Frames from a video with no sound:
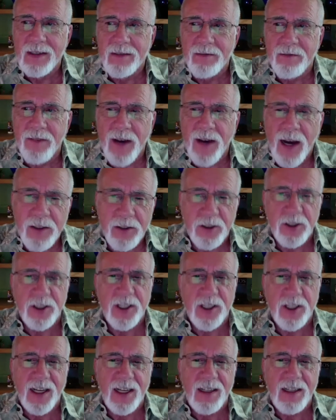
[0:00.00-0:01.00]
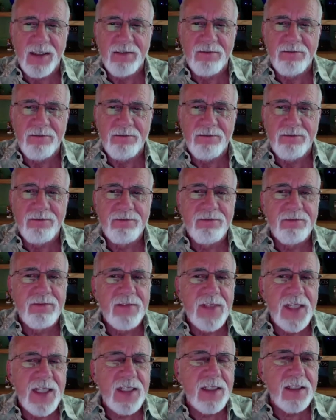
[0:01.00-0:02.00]
Father's Day.
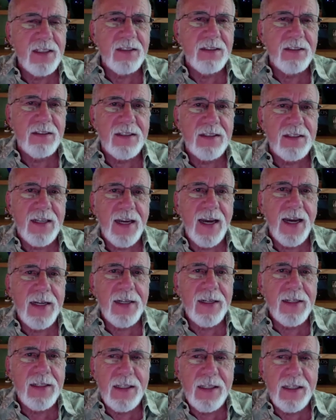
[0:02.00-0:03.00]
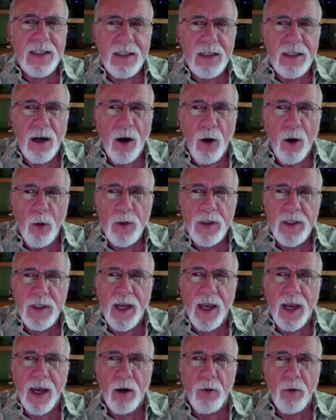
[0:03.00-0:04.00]
It's kind of the, oh
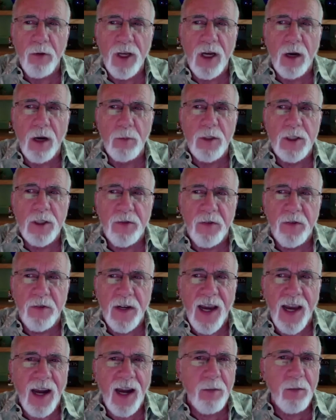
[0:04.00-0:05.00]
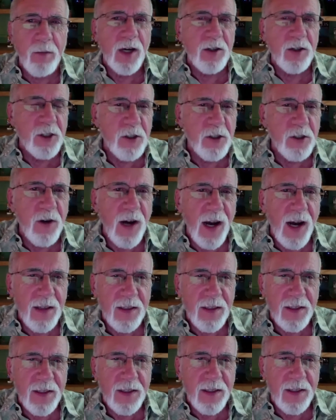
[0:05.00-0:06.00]
yeah, we almost forgot about you
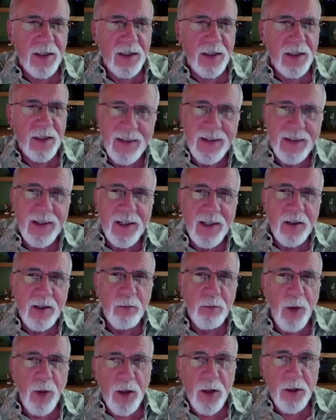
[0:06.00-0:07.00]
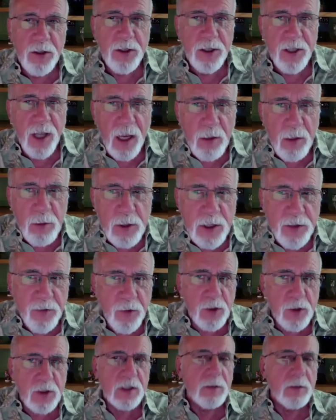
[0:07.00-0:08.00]
holiday. Mother's Day was
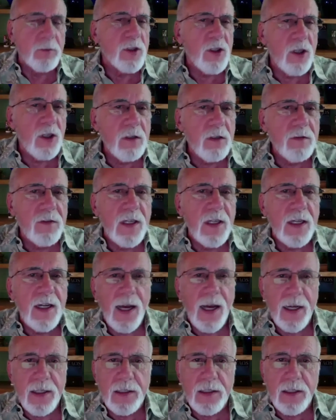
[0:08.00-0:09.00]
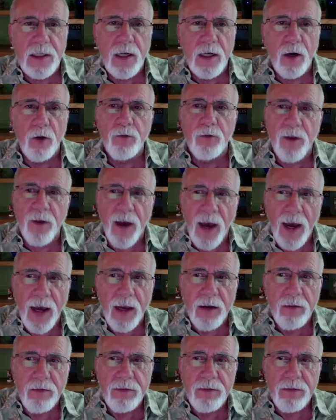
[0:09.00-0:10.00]
first observed in
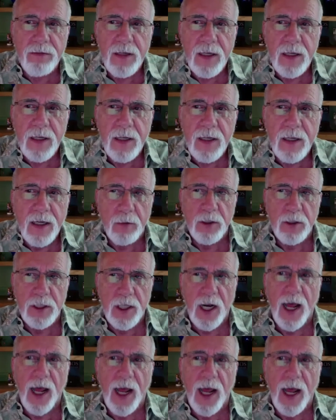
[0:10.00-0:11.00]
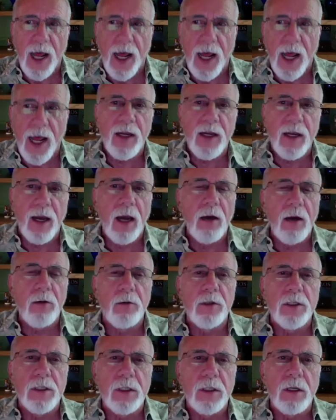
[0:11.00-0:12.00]
1905, and it was enacted by
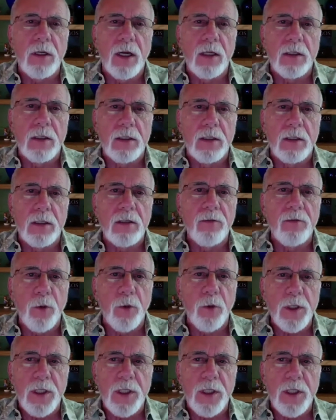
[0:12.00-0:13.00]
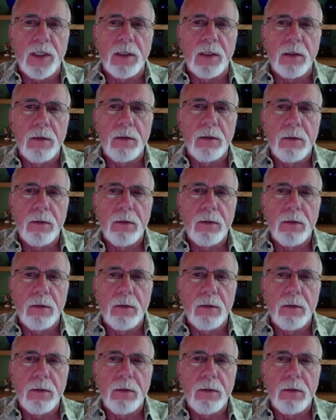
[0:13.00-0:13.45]
Congress in 1914.